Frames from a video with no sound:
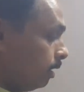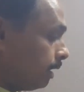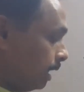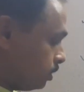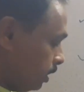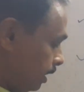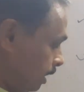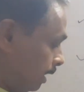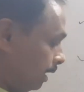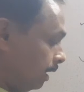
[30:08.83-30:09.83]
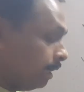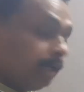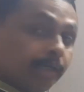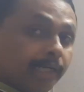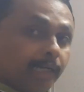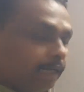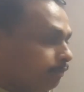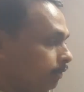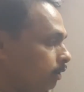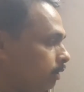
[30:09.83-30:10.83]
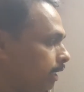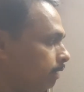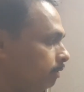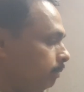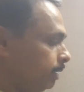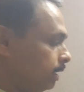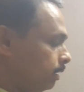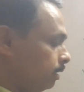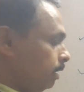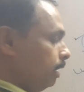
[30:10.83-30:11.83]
Casuarina needle-like phylloclade will be there.